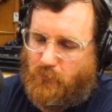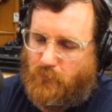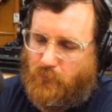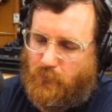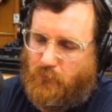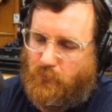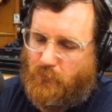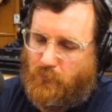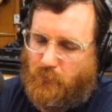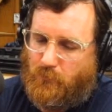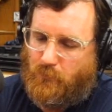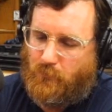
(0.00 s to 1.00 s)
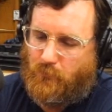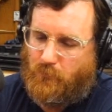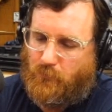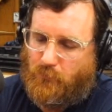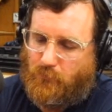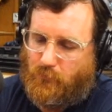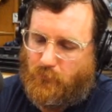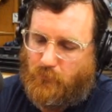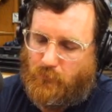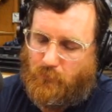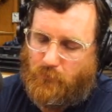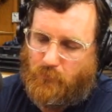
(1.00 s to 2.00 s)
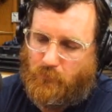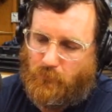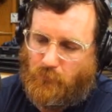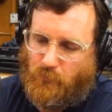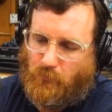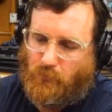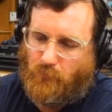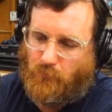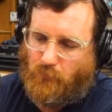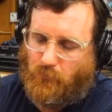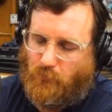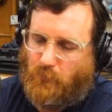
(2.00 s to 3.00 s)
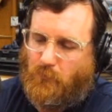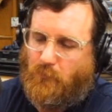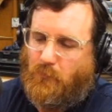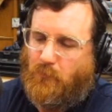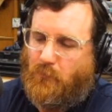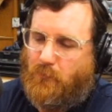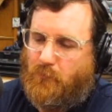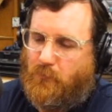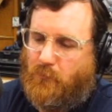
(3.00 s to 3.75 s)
[no speech]